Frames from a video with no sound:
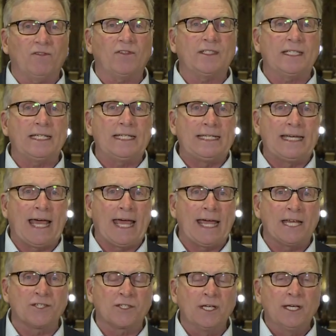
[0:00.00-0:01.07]
15
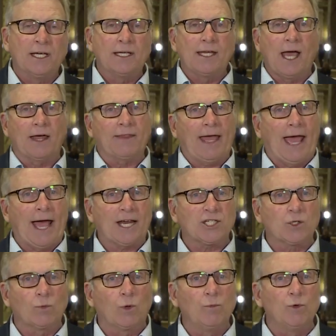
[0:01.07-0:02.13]
nays. Now the
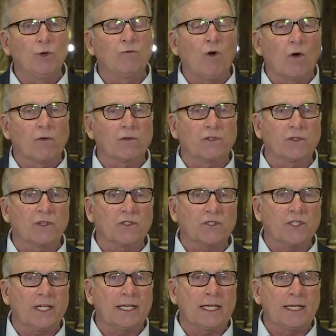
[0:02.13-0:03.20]
action will move over to
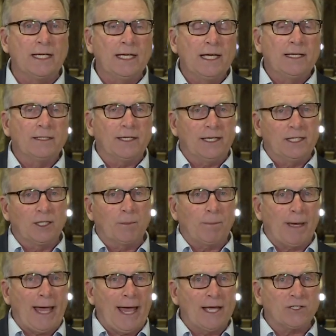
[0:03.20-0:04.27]
the Senate. Now, in
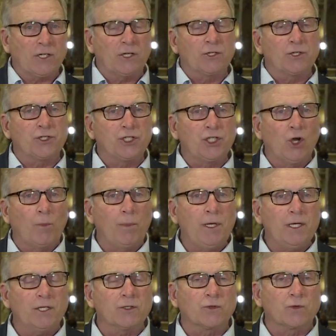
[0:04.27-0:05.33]
the past, under
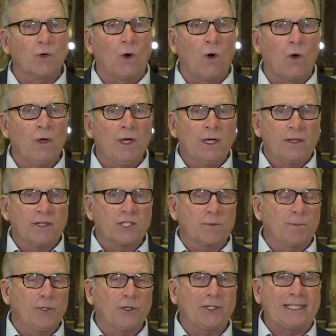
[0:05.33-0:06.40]
GOP control,
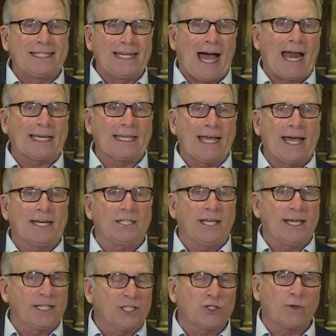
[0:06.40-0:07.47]
this bill could not get
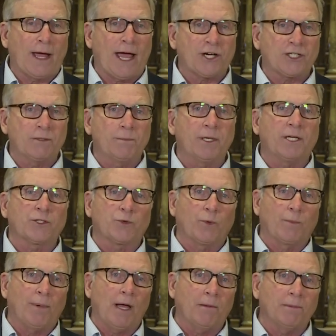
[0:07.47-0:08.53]
any traction
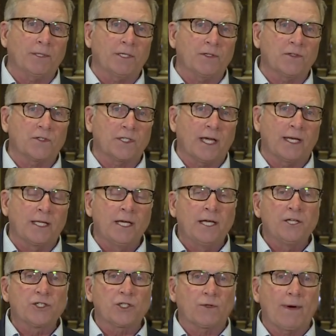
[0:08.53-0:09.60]
because Republicans said
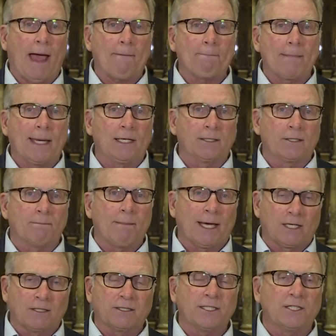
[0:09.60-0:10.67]
scrap
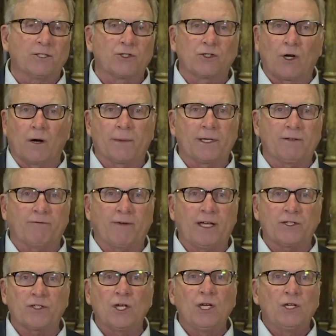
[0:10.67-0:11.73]
metal dealers already
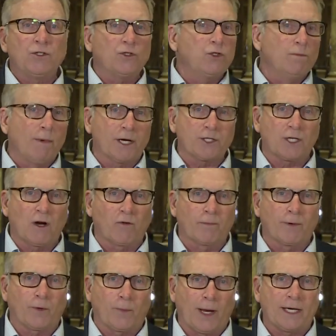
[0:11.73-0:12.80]
face too much
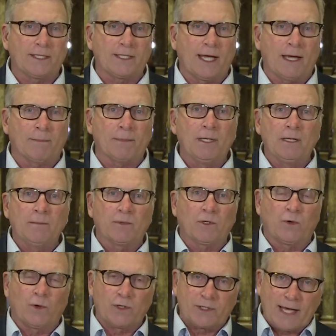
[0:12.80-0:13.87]
government red tape.
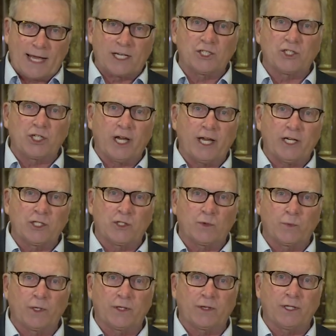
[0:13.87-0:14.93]
But of course, that has
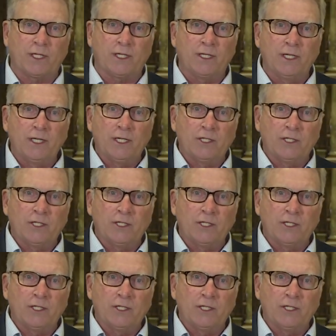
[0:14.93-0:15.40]
changed with the